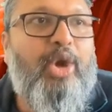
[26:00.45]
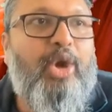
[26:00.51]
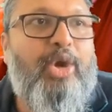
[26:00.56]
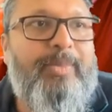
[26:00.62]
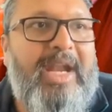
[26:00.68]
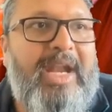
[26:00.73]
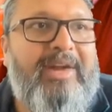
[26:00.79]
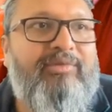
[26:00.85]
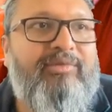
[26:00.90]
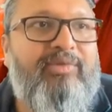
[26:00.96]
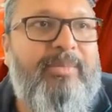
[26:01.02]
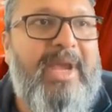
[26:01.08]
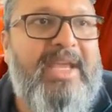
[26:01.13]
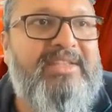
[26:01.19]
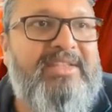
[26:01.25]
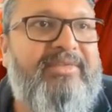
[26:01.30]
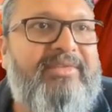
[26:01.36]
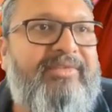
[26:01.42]
Cloud Platform
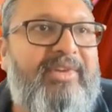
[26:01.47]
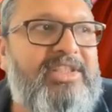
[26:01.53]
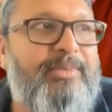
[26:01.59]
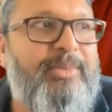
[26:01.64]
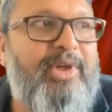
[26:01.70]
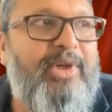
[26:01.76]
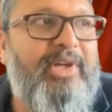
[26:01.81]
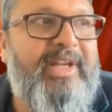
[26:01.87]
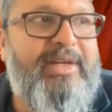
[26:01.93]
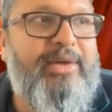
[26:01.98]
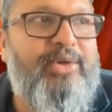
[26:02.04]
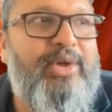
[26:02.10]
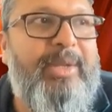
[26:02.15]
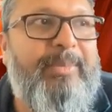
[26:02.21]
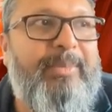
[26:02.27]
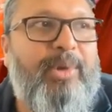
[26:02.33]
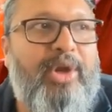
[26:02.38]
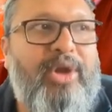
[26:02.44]
has the flexibility to
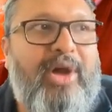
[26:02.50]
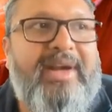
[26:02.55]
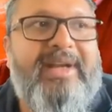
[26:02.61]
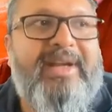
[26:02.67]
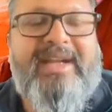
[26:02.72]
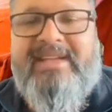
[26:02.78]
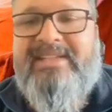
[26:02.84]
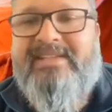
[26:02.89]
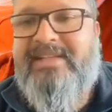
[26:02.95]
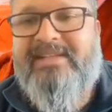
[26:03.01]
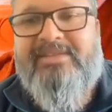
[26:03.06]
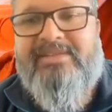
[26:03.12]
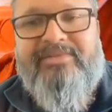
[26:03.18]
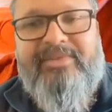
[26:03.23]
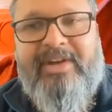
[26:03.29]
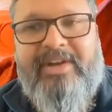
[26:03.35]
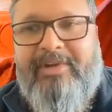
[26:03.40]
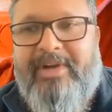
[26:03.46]
deploy architectures
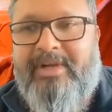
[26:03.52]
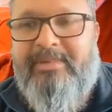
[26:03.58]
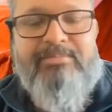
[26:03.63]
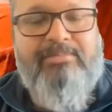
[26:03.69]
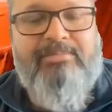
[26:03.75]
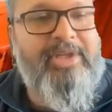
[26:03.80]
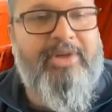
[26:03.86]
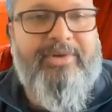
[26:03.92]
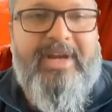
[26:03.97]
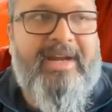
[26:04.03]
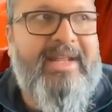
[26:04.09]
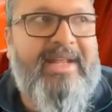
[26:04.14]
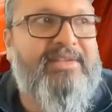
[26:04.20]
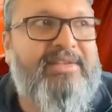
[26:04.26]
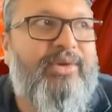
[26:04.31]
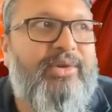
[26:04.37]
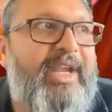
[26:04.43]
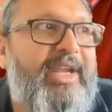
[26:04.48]
wherever your data
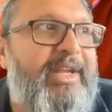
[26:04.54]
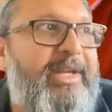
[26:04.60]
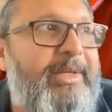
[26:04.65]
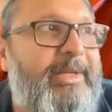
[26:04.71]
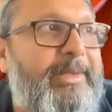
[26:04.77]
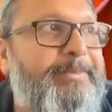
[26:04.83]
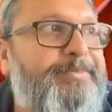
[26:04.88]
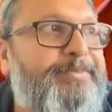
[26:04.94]
is located.